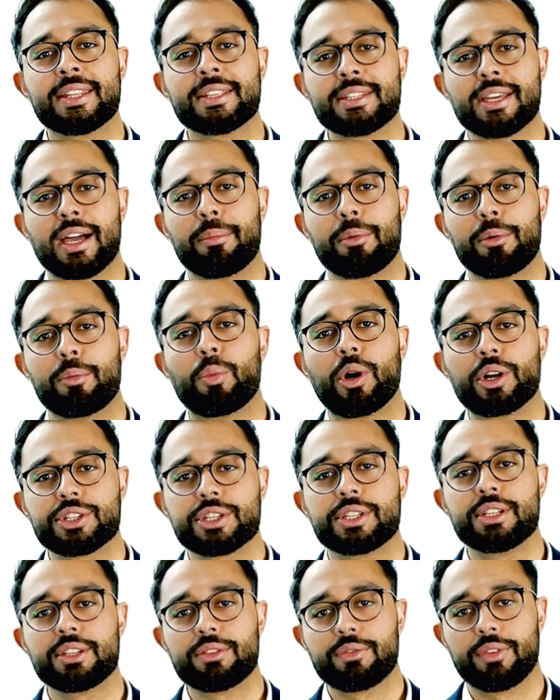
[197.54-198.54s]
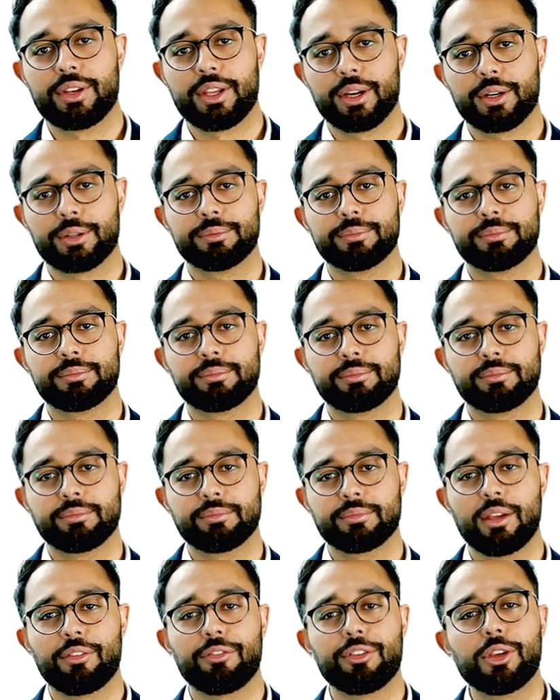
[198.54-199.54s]
the time and watching this video.
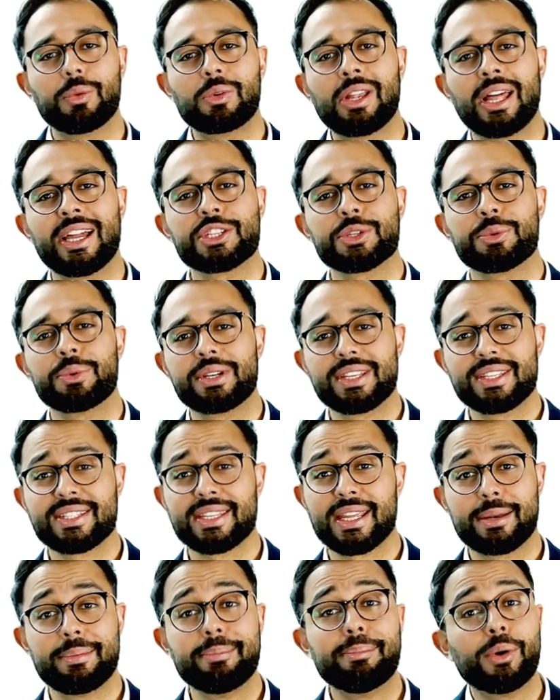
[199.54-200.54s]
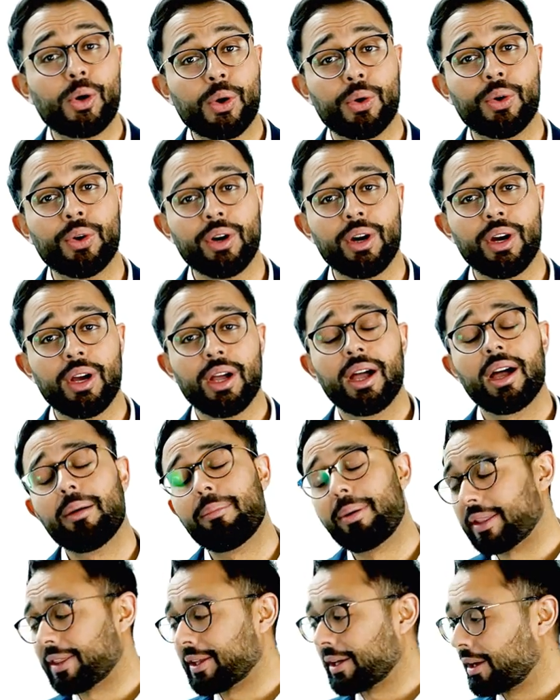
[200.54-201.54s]
If you'd like to understand more
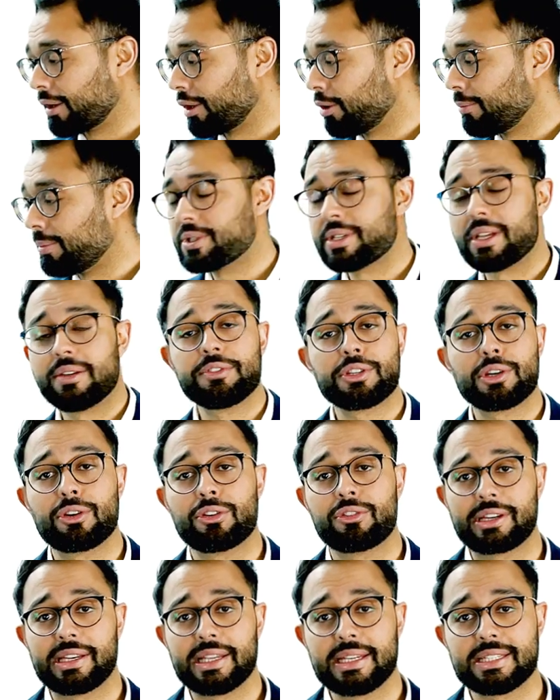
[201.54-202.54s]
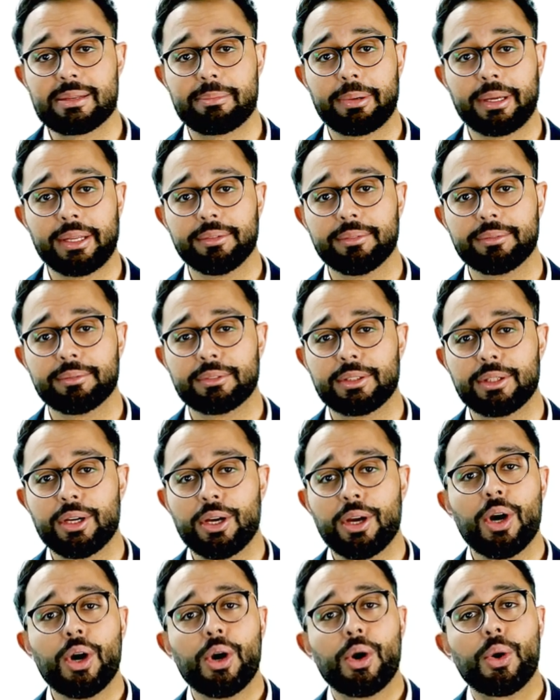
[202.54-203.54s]
about the Global 700 litre bin
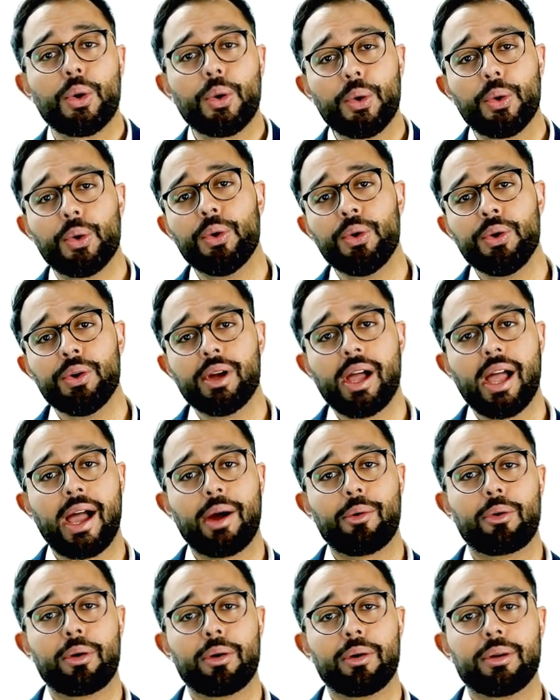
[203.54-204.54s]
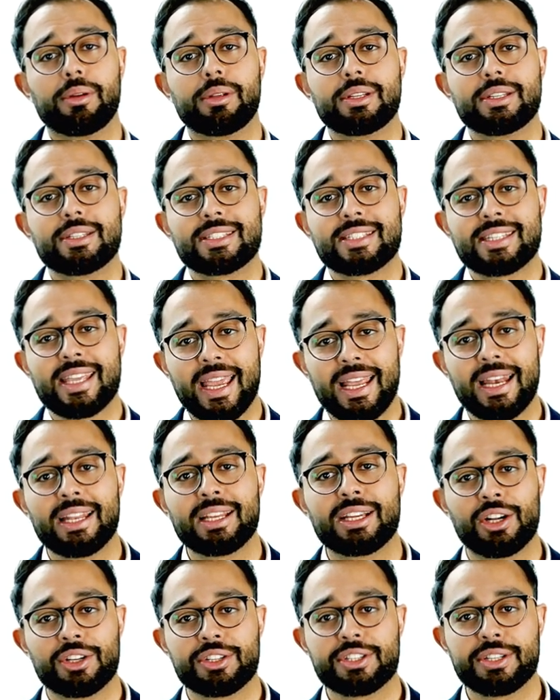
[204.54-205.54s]
or our Taylor
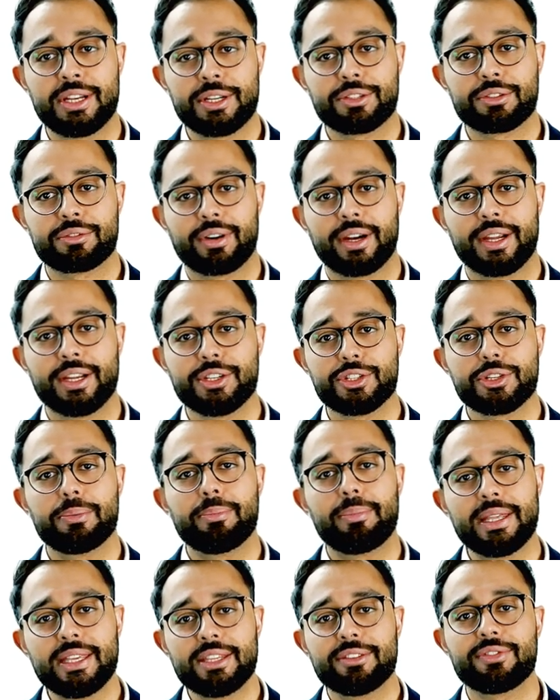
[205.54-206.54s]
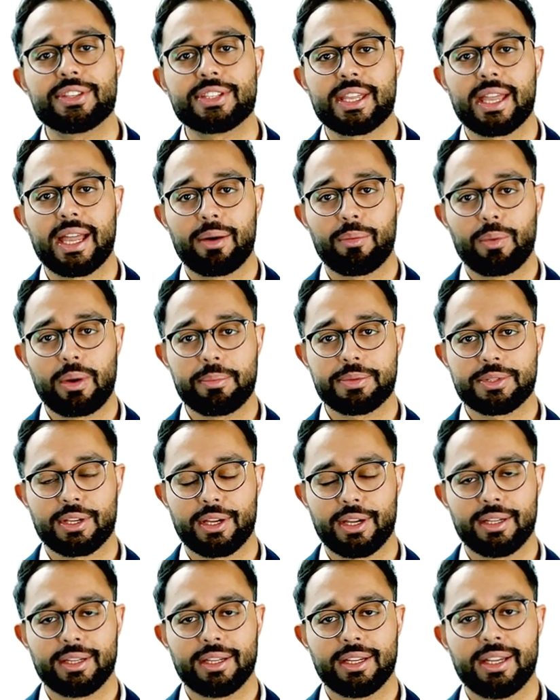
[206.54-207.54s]
Continental range, please visit our
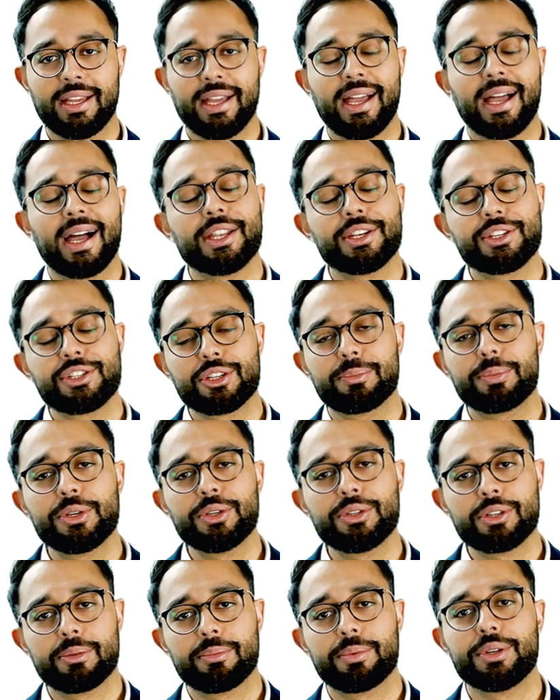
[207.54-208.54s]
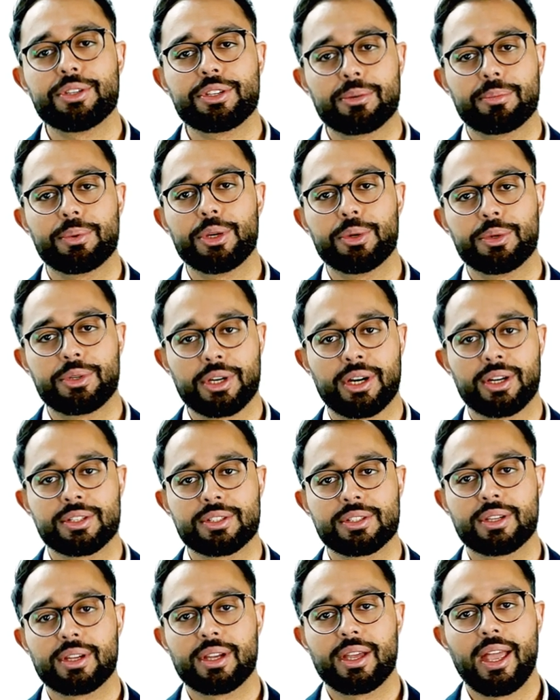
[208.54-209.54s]
website at
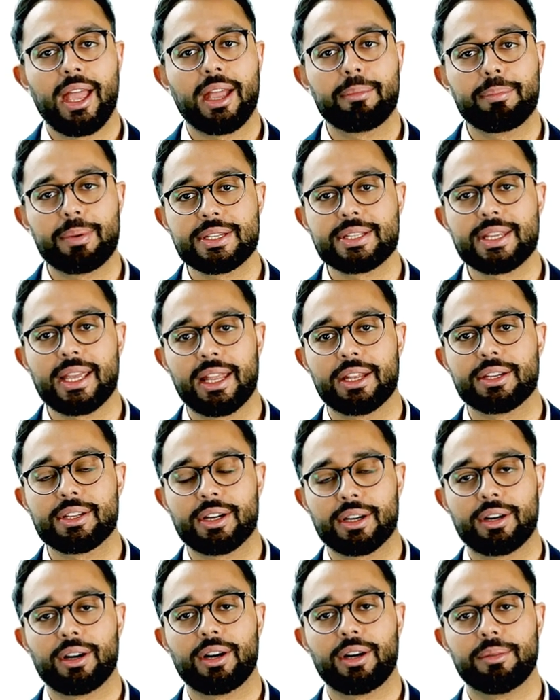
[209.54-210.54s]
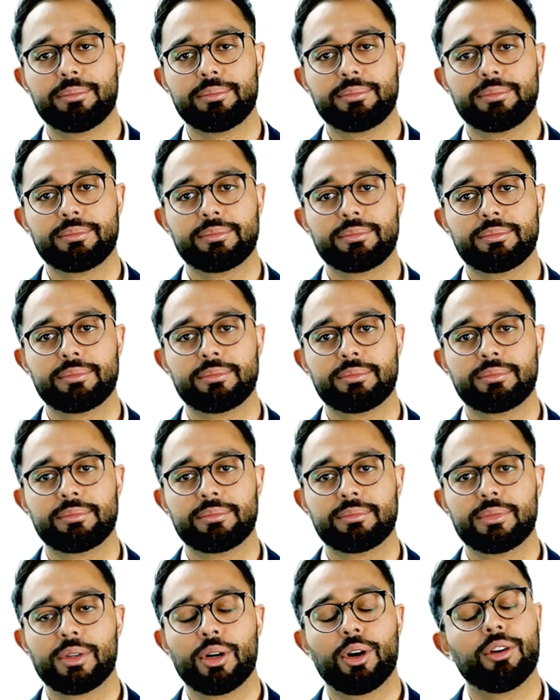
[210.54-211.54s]
www.egberttaylor.com
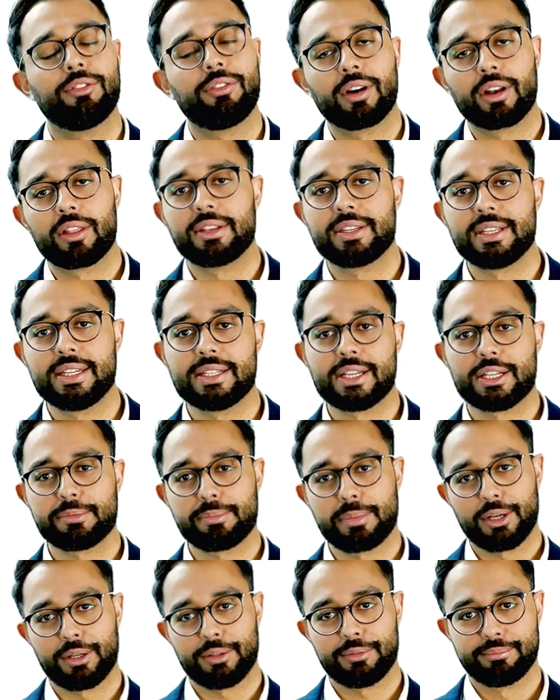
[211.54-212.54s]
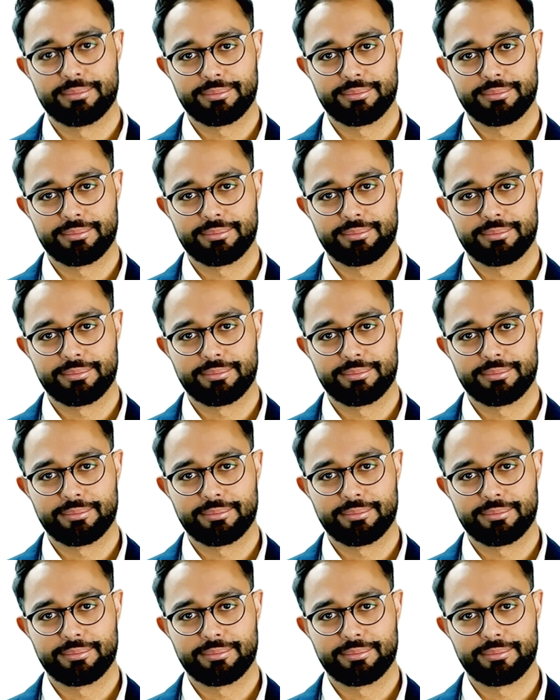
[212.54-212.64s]
or follow the details below.